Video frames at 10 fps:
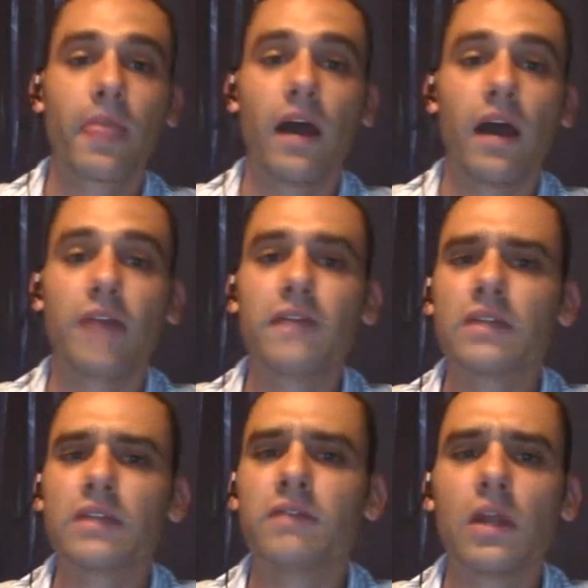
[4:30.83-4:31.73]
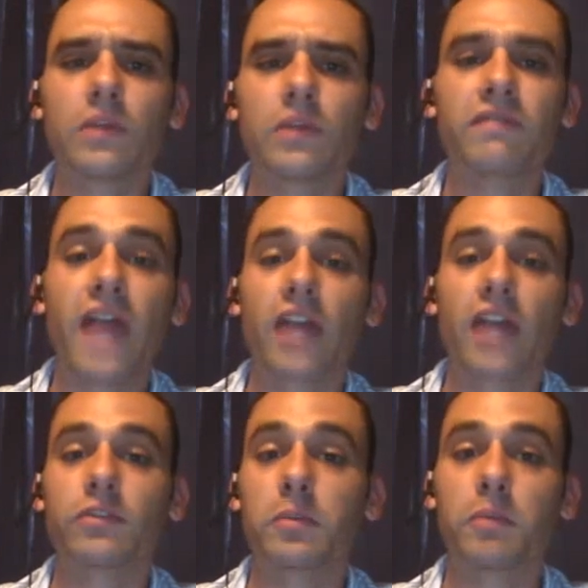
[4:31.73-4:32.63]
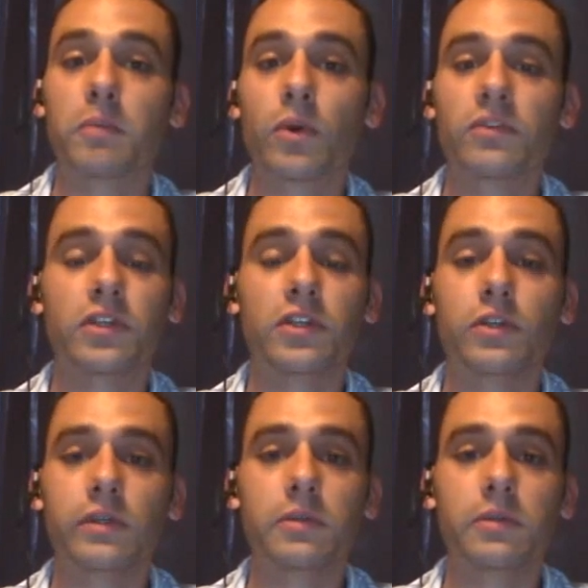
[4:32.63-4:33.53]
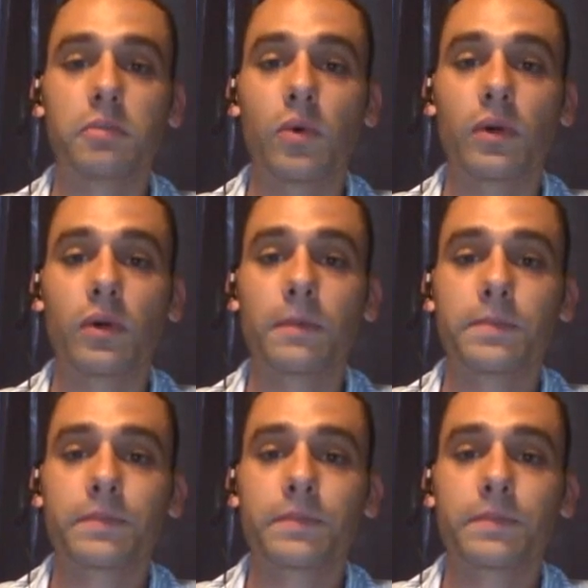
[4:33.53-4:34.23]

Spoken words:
I found the following facts from a Border Security report